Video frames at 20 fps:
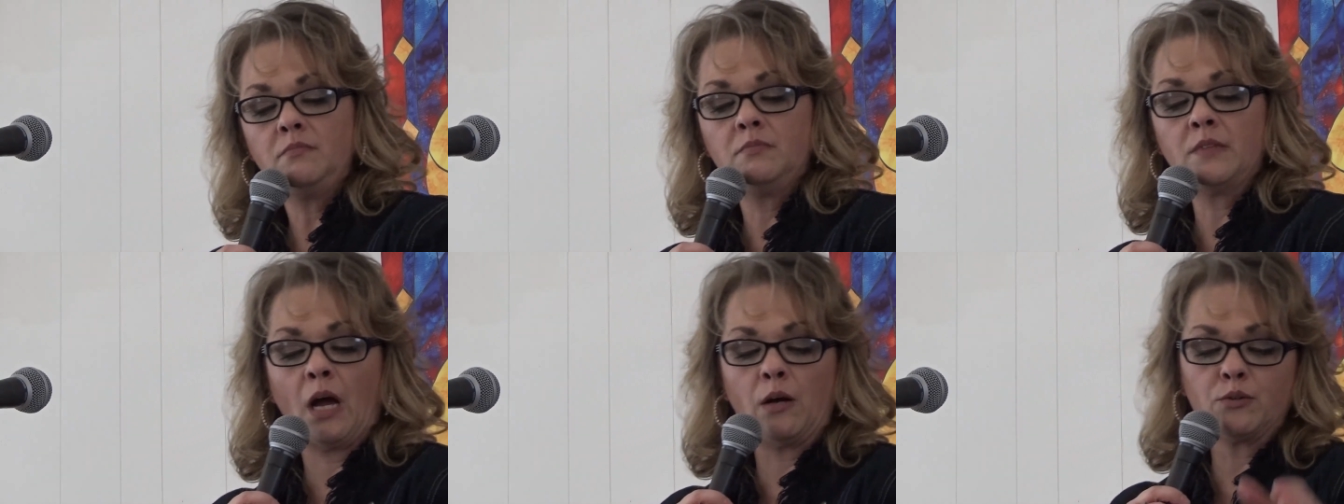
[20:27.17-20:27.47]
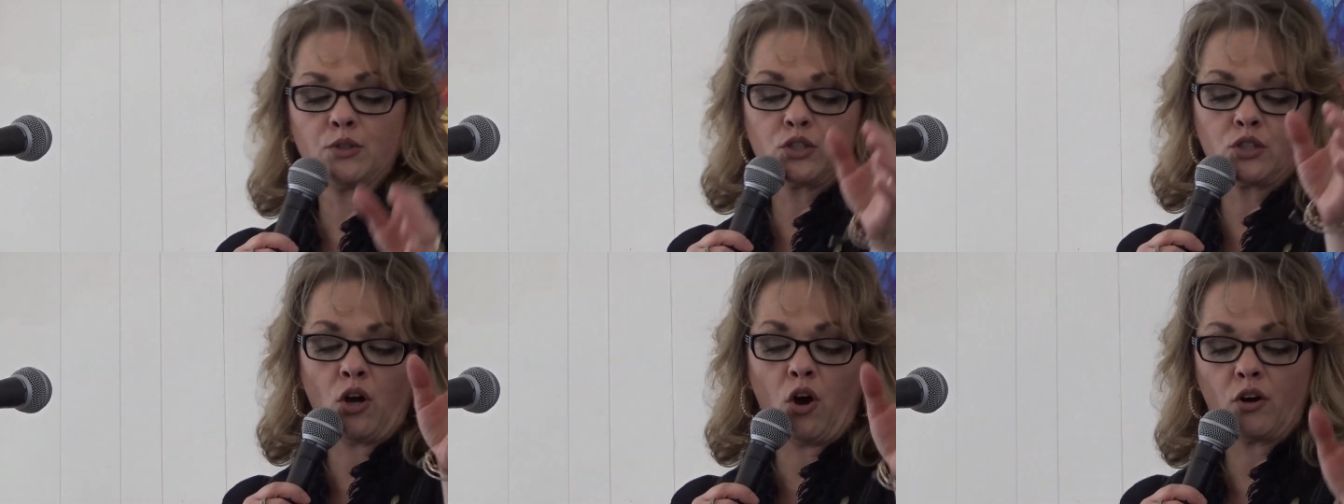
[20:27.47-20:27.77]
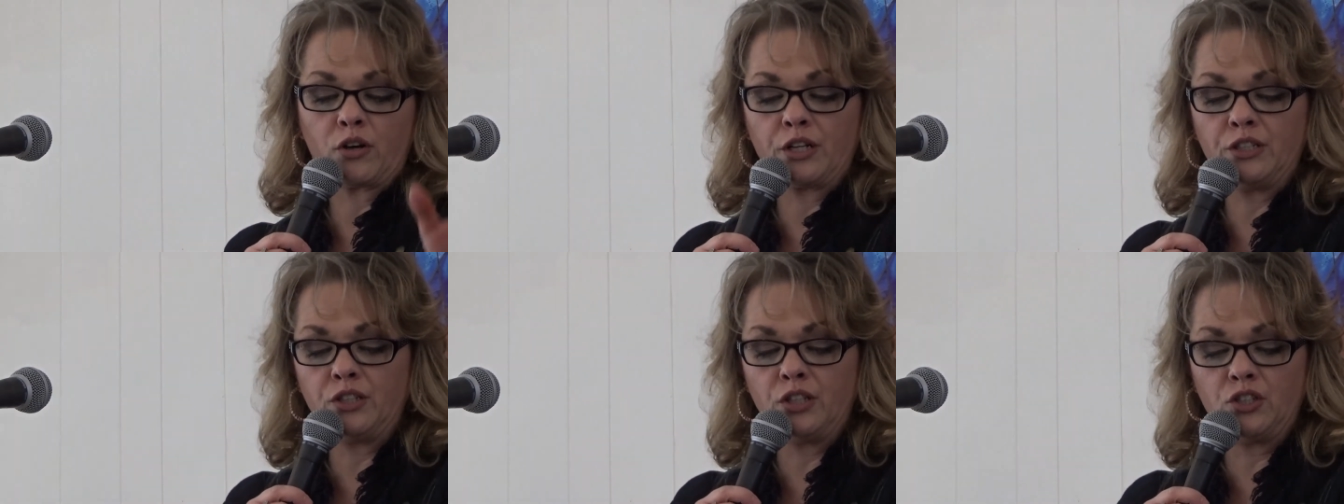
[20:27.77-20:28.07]
I was
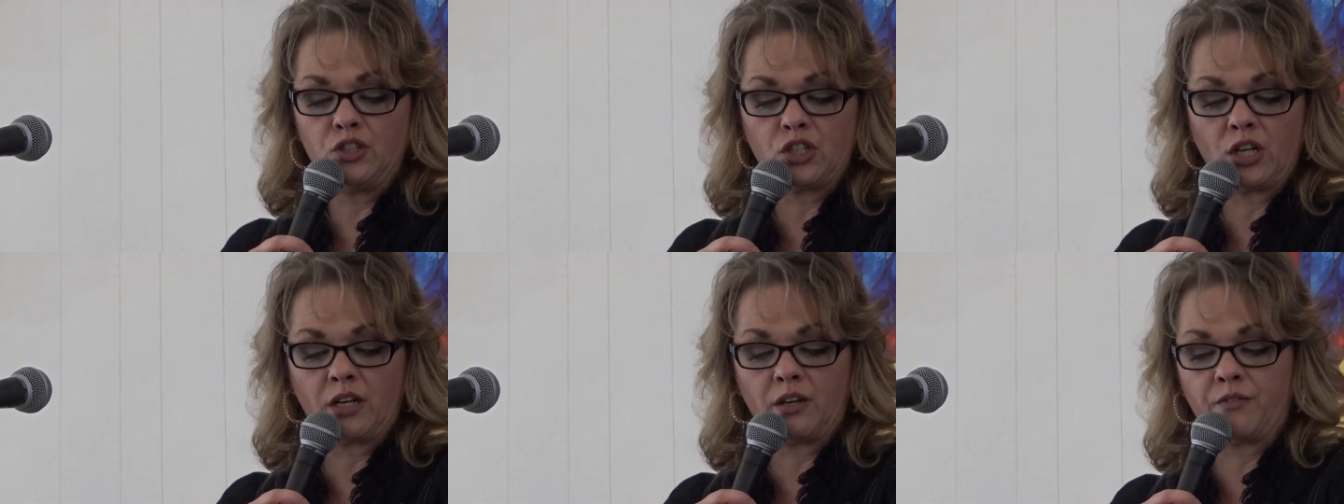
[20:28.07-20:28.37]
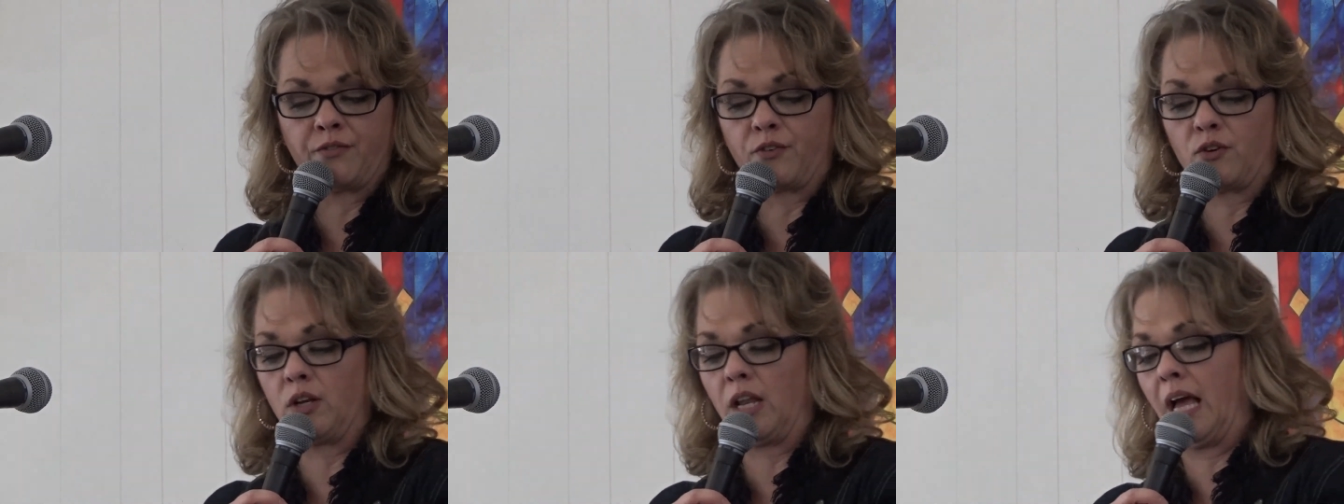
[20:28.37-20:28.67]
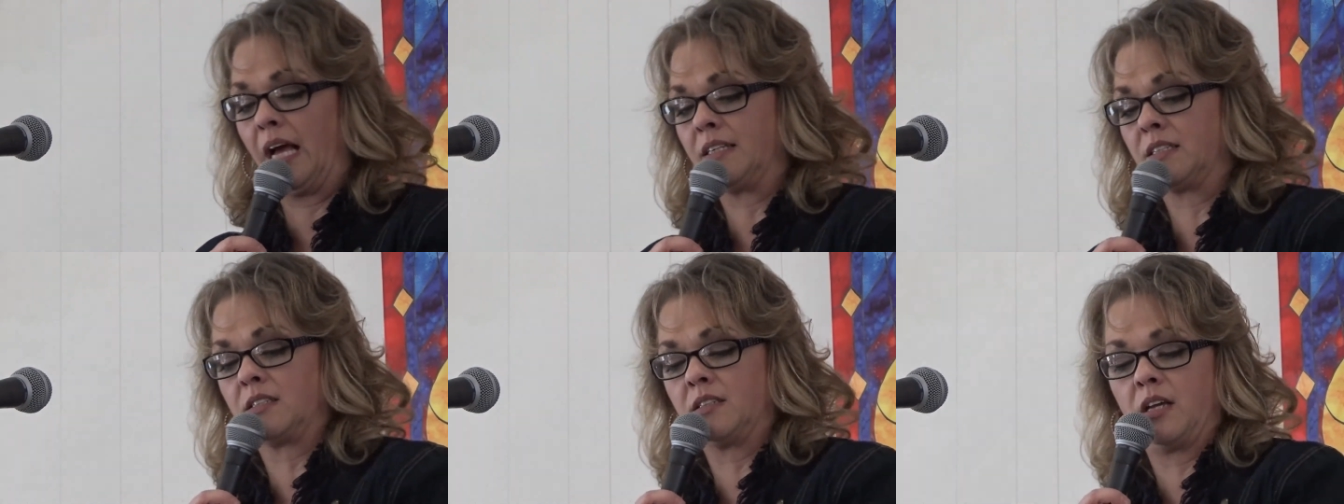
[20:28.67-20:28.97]
talking to Jennifer
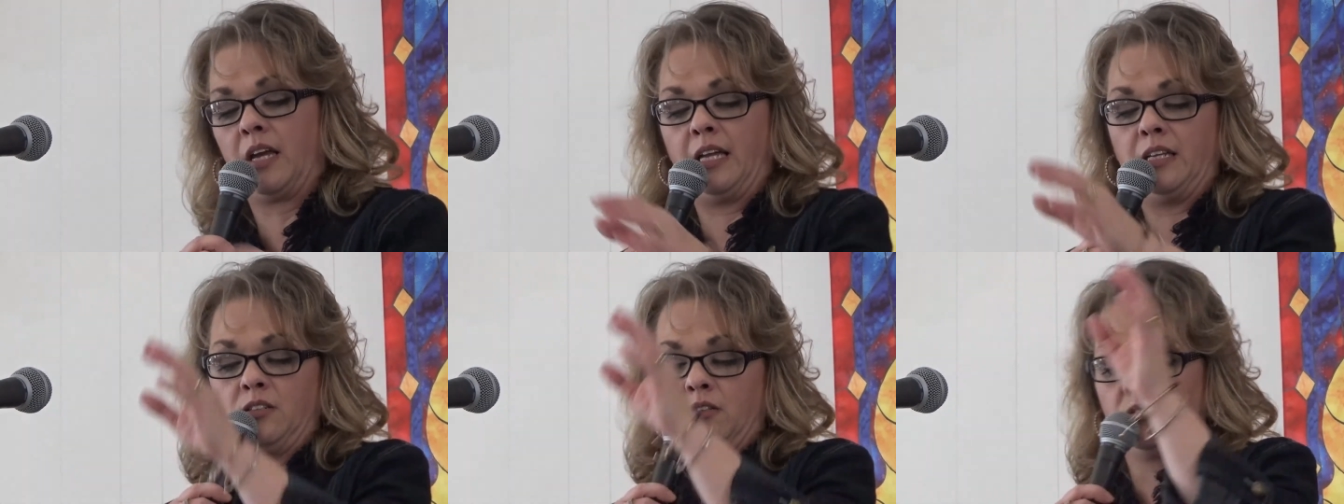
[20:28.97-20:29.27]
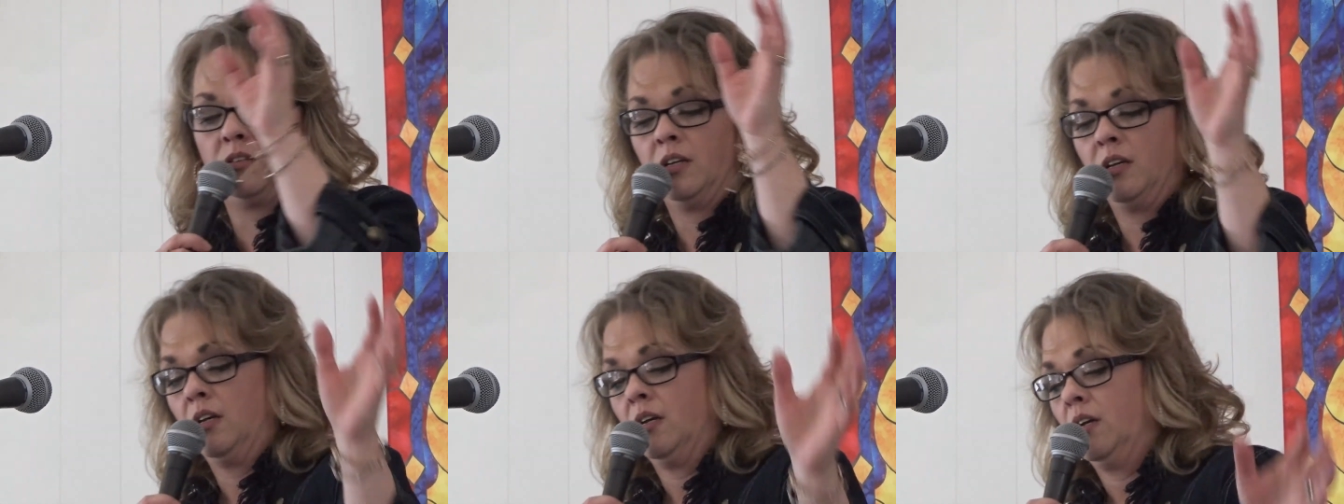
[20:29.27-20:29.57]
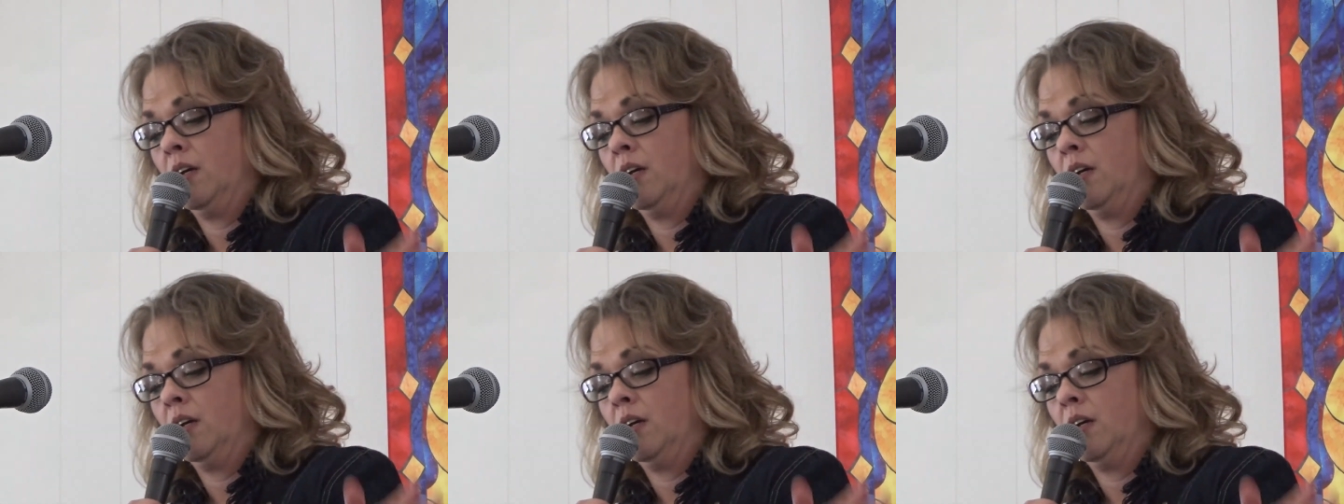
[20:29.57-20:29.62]
last night and